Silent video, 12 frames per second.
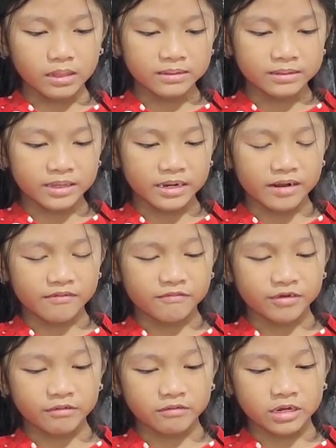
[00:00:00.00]
Did
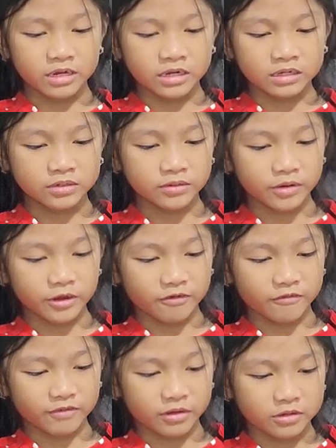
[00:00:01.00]
everyone enjoy our
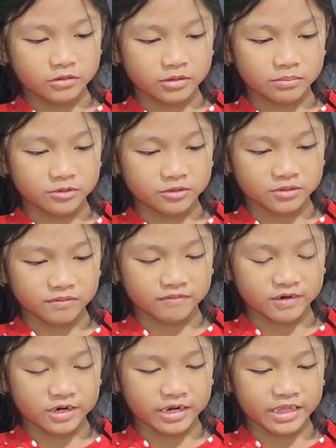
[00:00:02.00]
field trip to
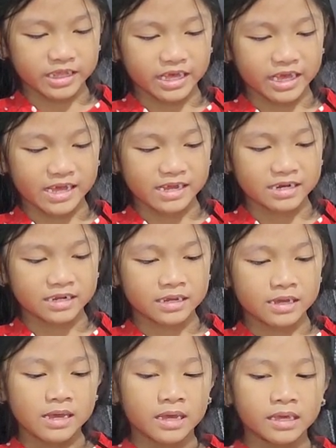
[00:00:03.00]
Safari Land?
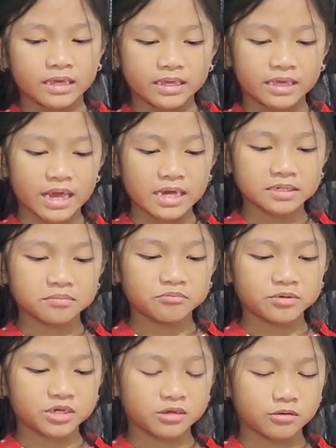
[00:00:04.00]
Yes,
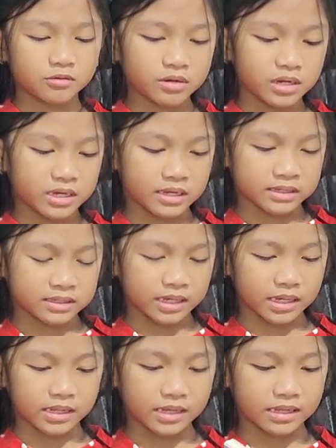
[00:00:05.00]
Miss Hootie,
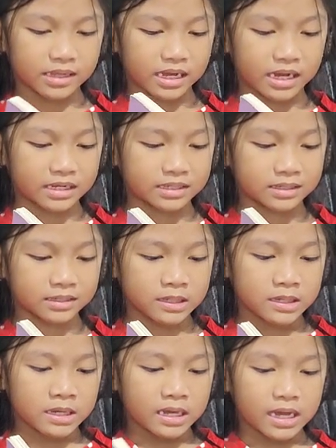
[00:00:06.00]
said the class.
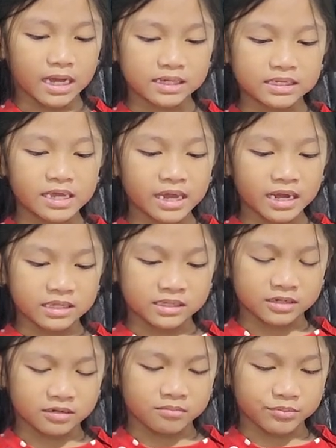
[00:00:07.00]
As they
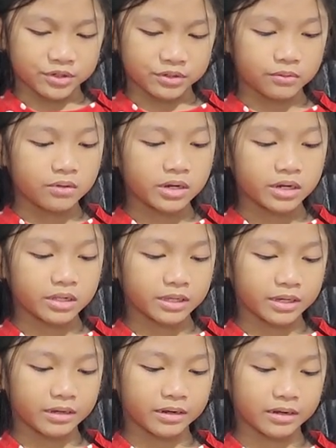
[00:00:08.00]
answered, Miss Hootie
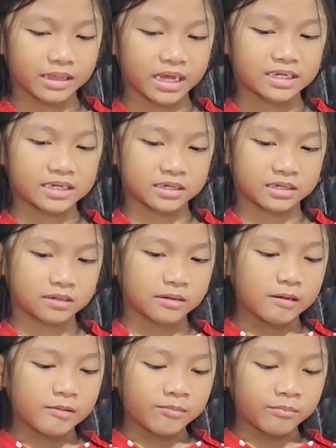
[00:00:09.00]
cleaned her glasses.
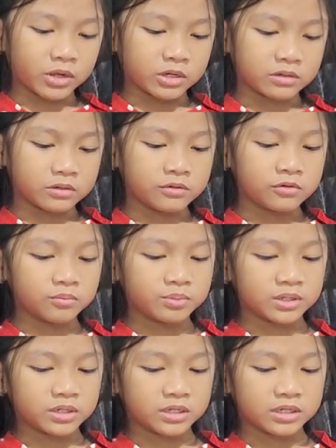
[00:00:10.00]
But
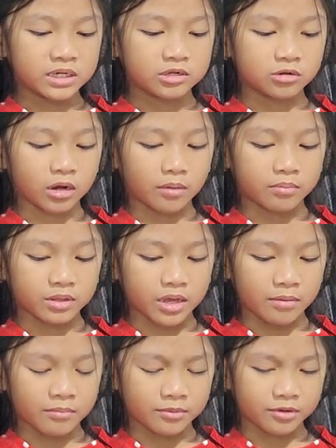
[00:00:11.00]
oops, she dropped
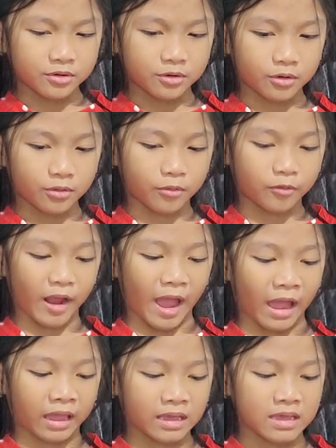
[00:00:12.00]
them.
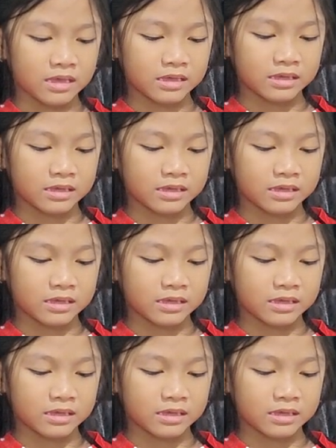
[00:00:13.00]
Crack.